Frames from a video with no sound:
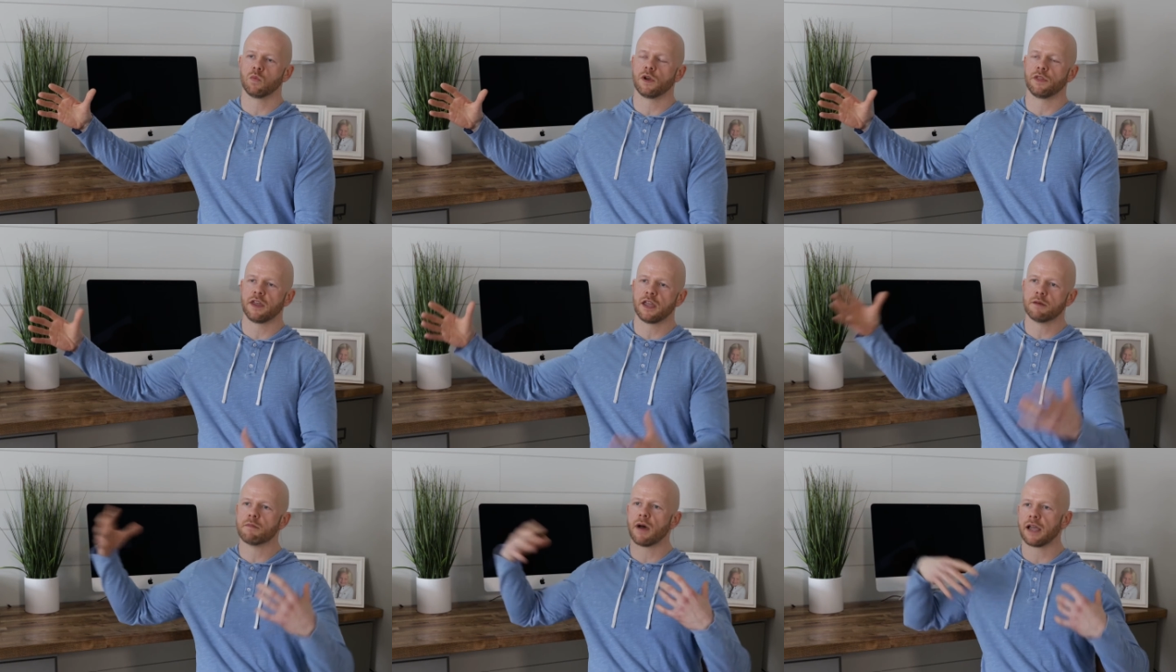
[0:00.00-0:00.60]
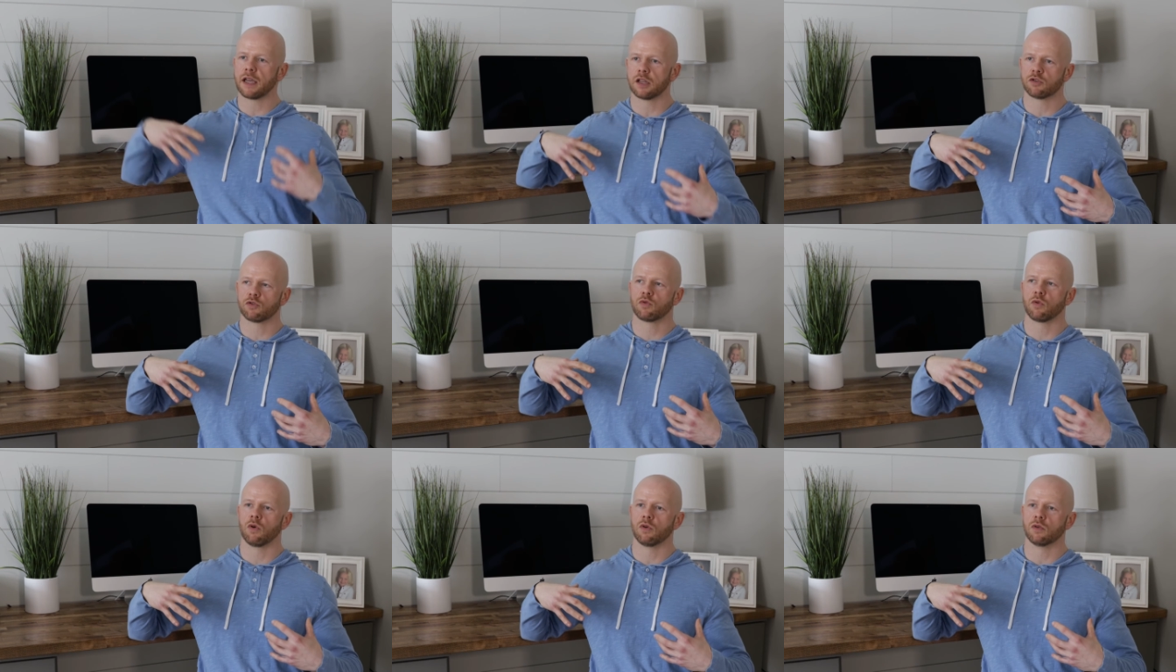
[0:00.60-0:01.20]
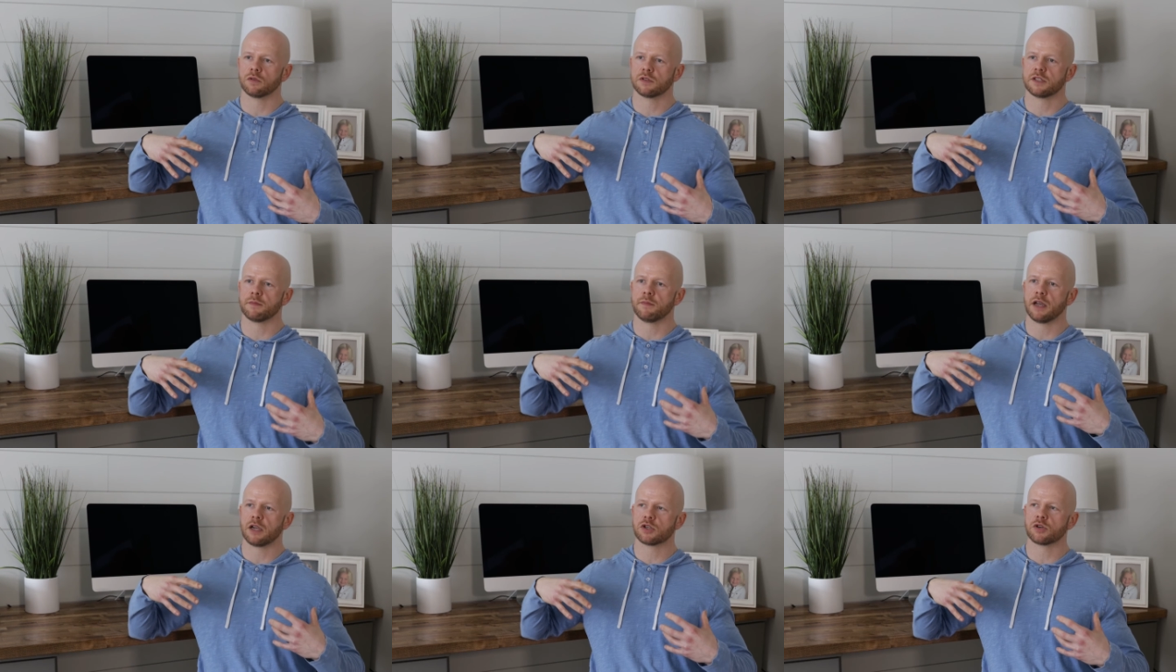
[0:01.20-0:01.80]
within my control to
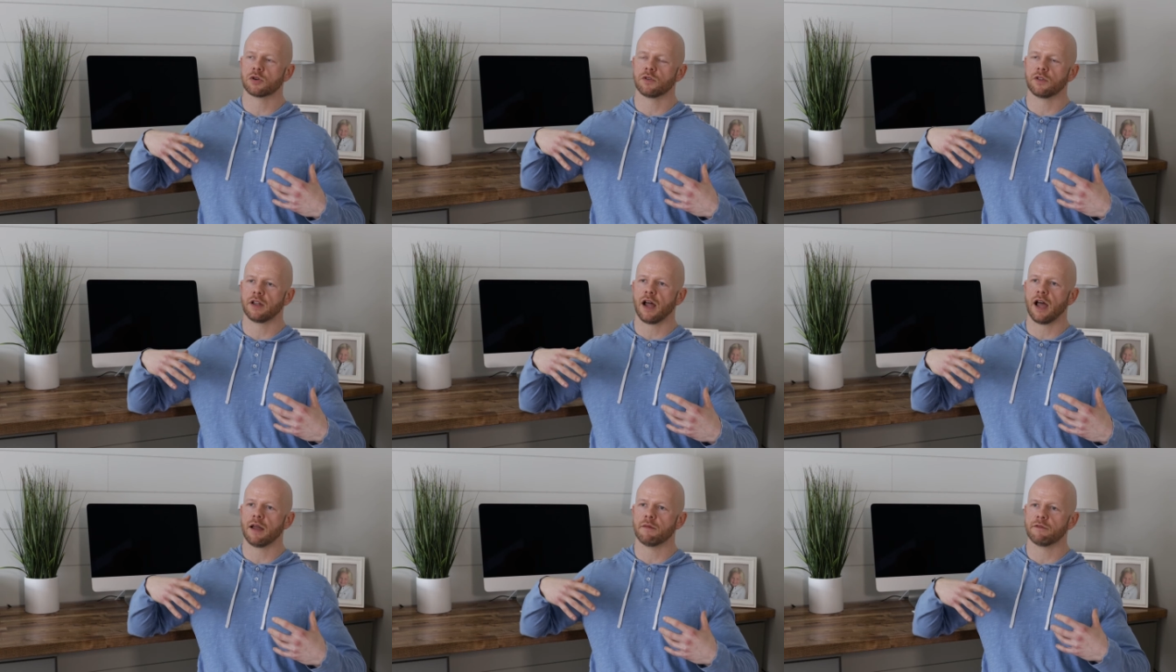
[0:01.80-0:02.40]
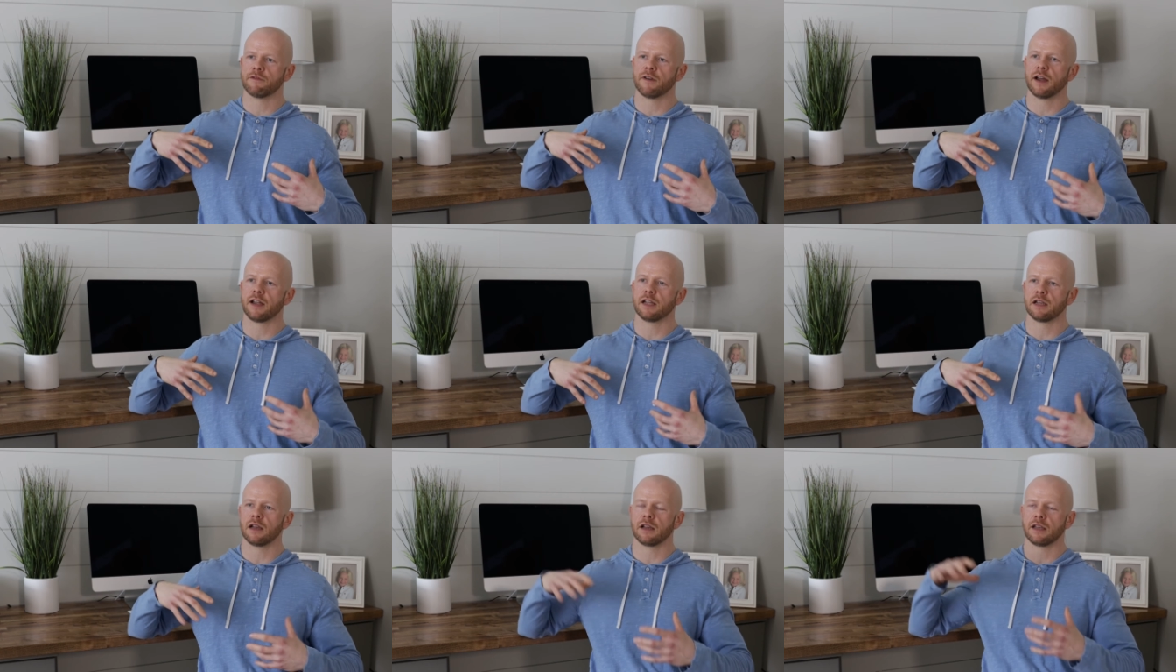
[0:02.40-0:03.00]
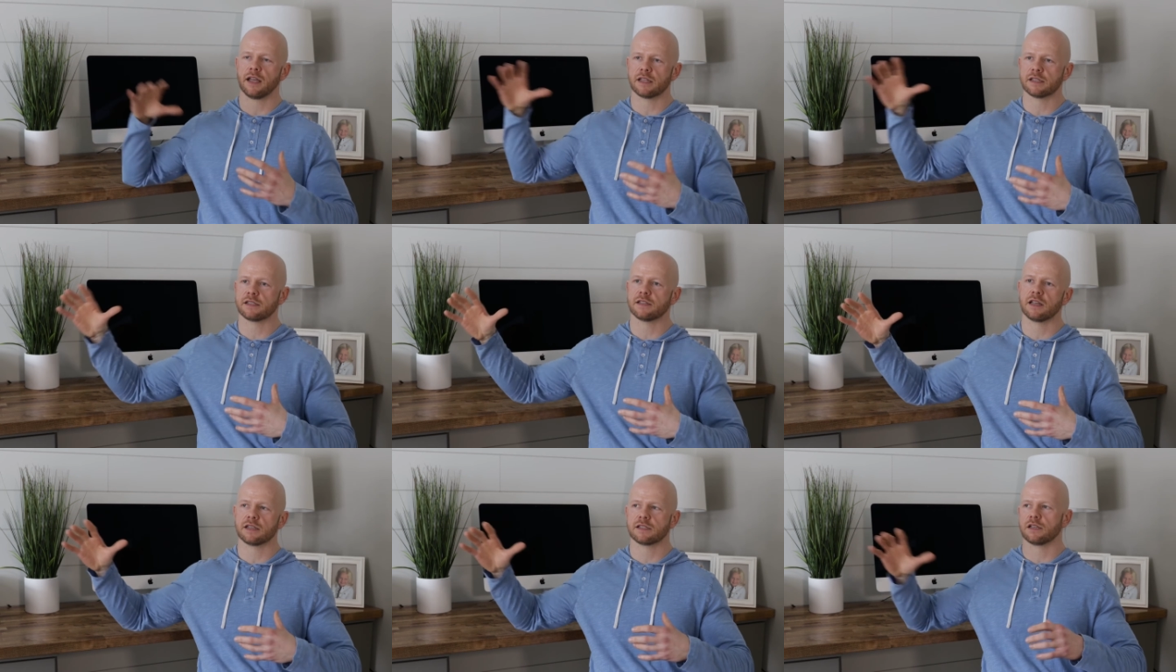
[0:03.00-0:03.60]
make sure that I'm fighting
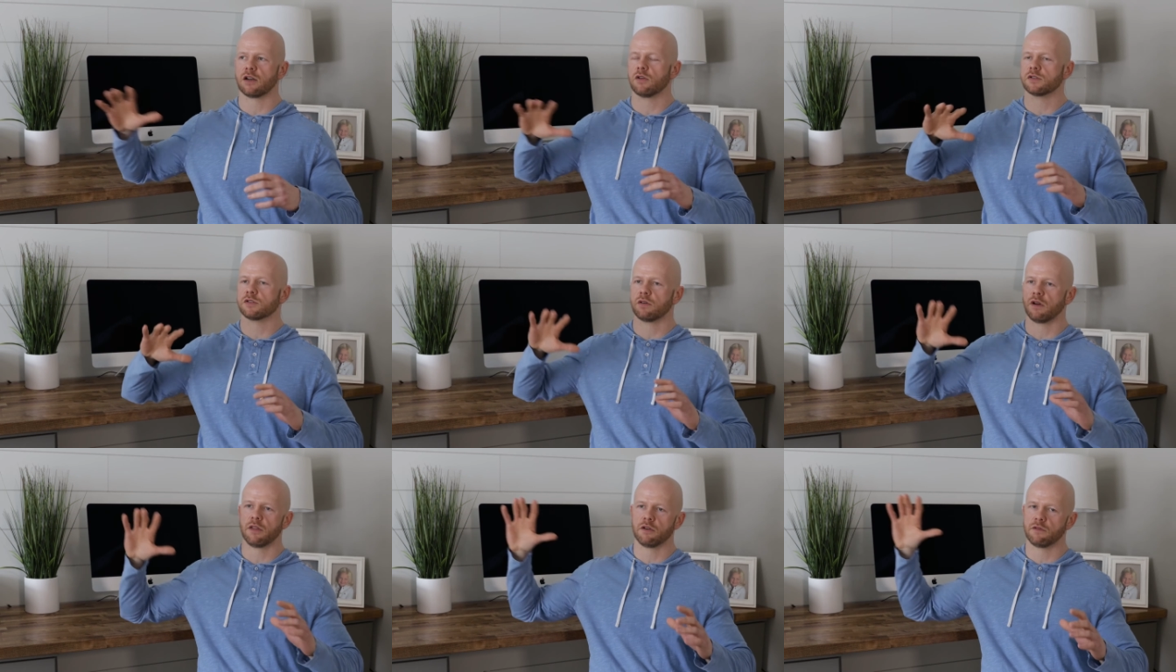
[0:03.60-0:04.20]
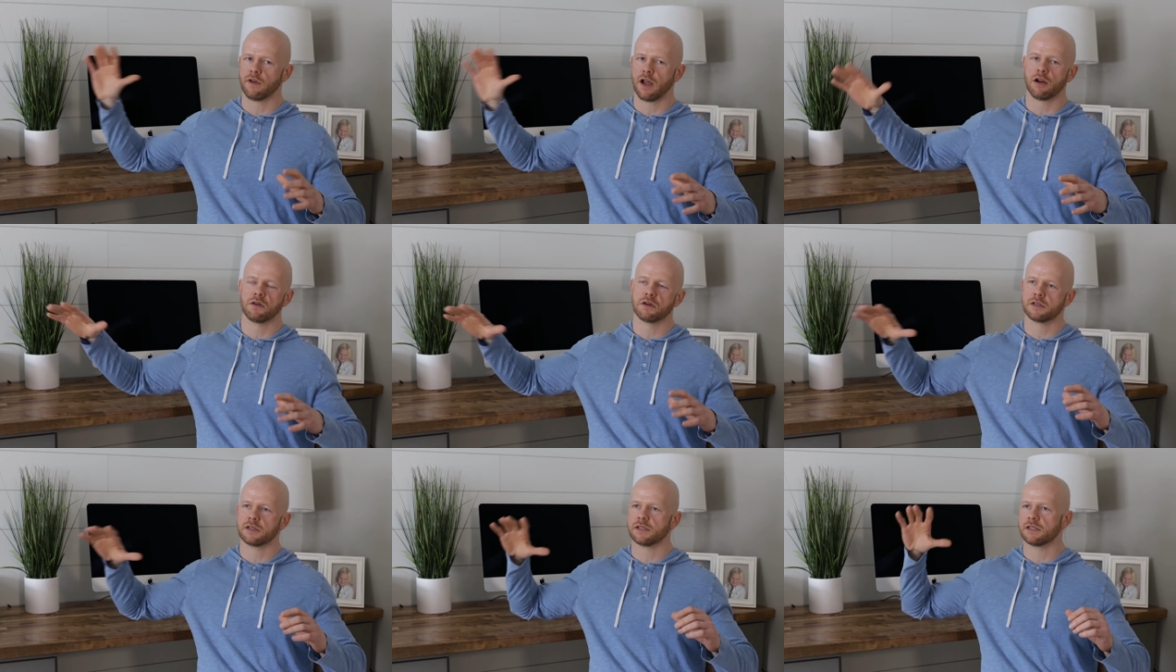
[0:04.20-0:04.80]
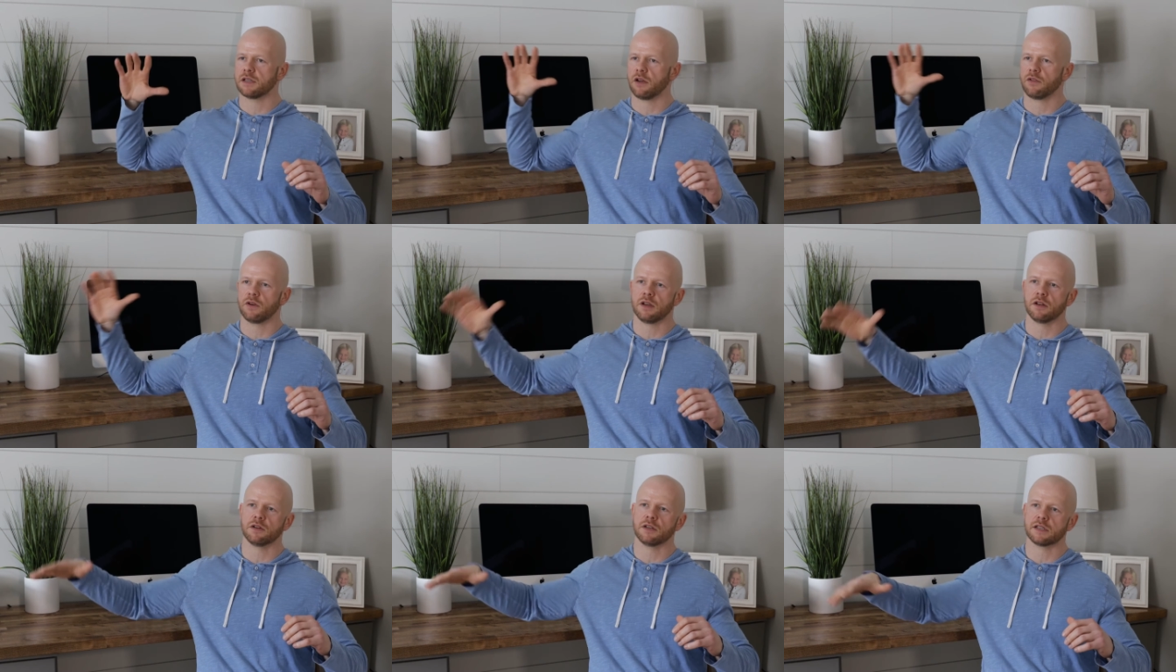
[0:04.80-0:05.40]
against this and also other viruses and
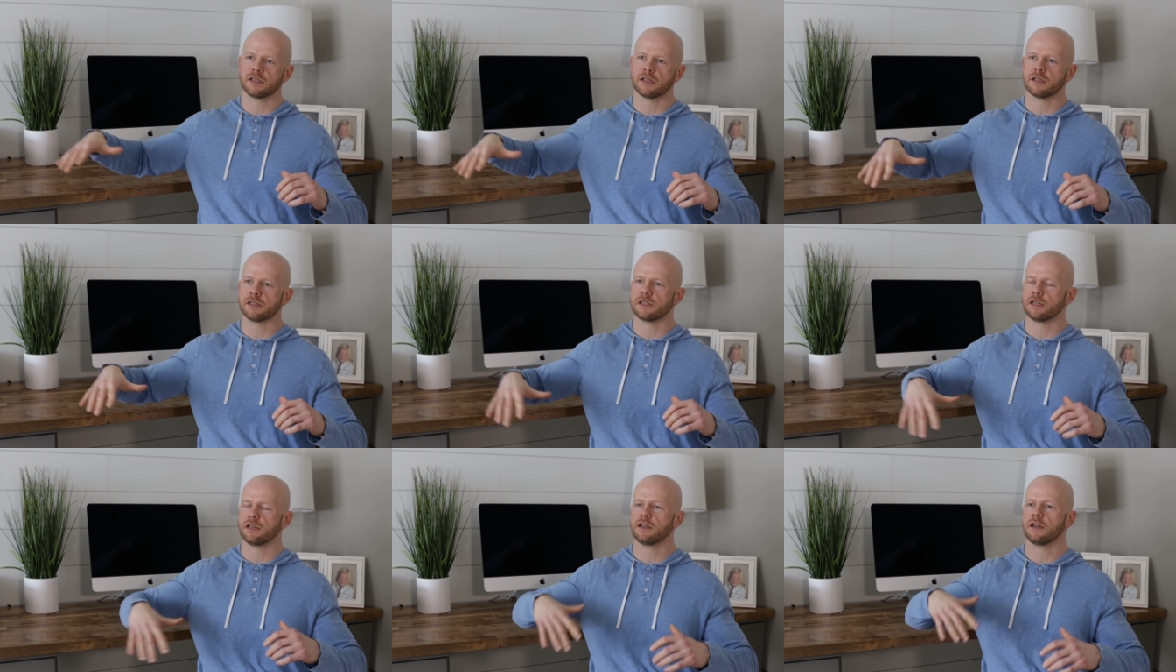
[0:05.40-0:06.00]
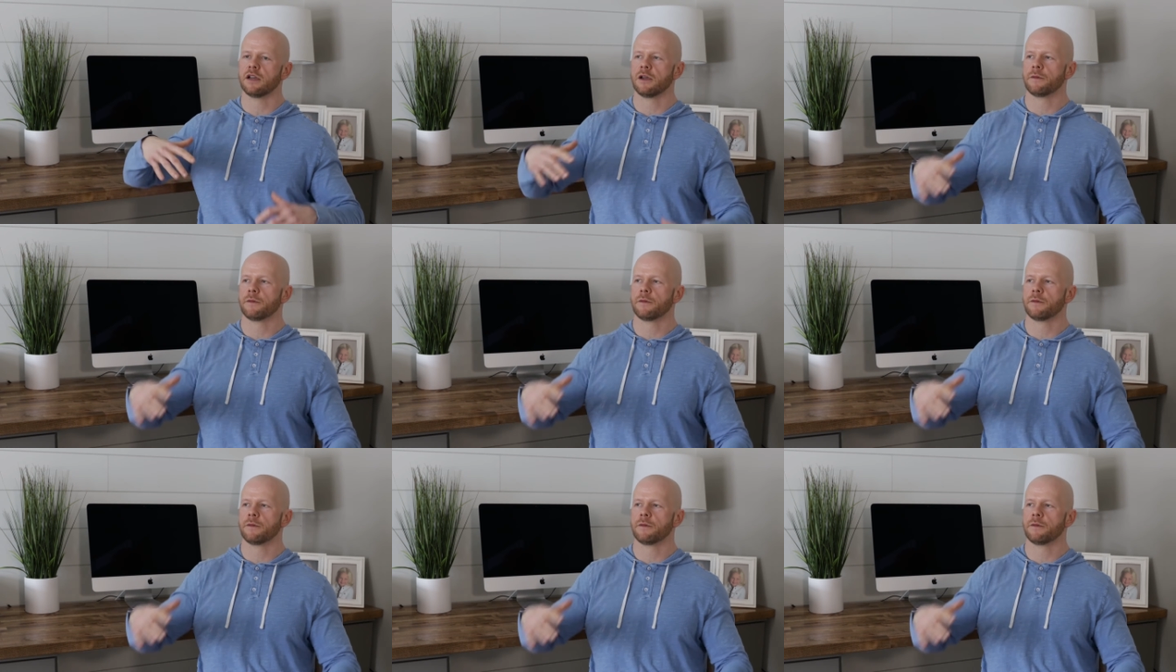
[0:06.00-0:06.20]
other illnesses and,